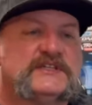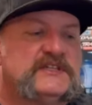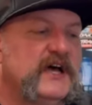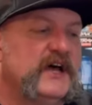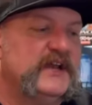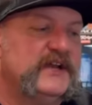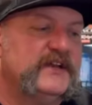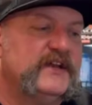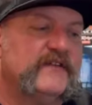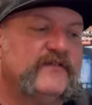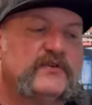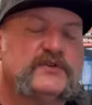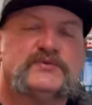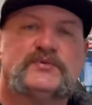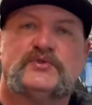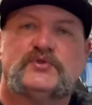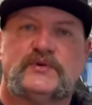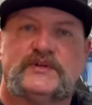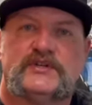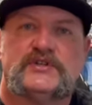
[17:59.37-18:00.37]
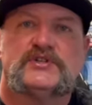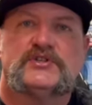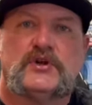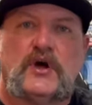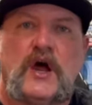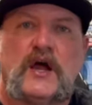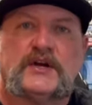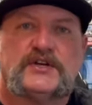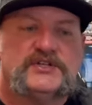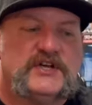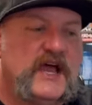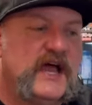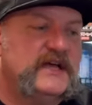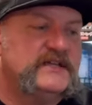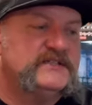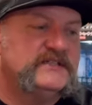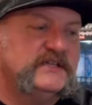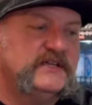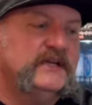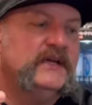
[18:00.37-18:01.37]
ton of difference between the stock
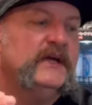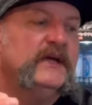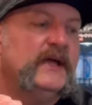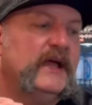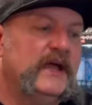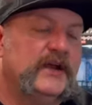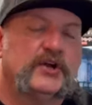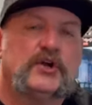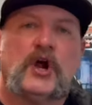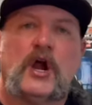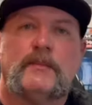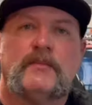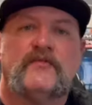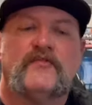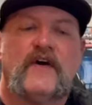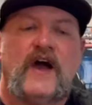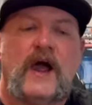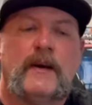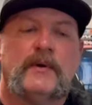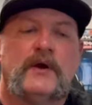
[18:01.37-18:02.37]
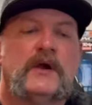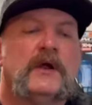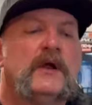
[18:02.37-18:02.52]
chassis and the carbon fiber.